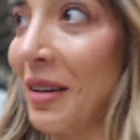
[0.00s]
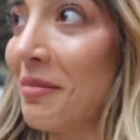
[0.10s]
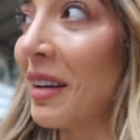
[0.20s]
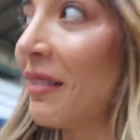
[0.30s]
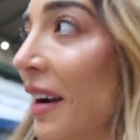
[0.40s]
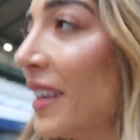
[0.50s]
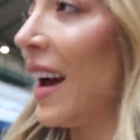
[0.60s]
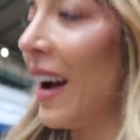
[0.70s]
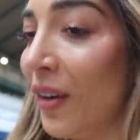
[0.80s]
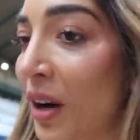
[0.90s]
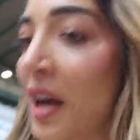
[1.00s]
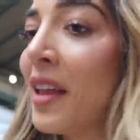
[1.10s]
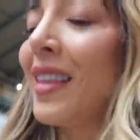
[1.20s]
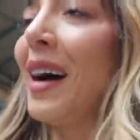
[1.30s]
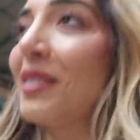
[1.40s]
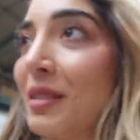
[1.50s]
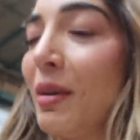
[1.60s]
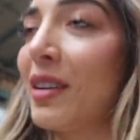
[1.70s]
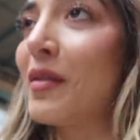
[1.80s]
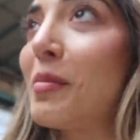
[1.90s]
on me right now that was
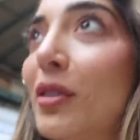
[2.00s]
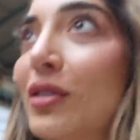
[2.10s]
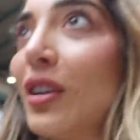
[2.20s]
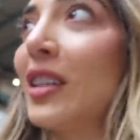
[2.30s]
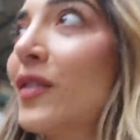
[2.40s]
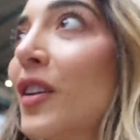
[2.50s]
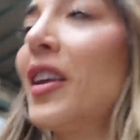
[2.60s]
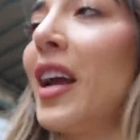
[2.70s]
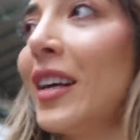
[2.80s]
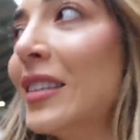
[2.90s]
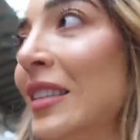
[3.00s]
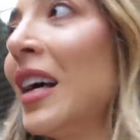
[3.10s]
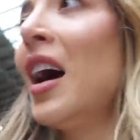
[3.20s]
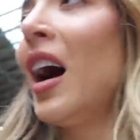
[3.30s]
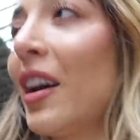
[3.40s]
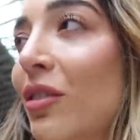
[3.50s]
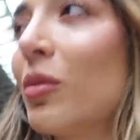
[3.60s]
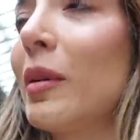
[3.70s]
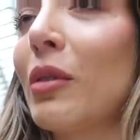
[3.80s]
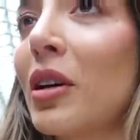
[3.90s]
one of the most stressful things I
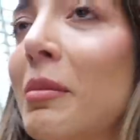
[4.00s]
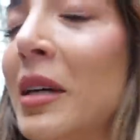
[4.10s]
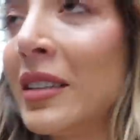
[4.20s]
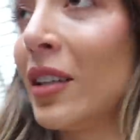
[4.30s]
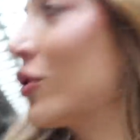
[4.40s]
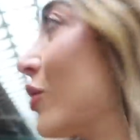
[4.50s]
thought we were gonna miss our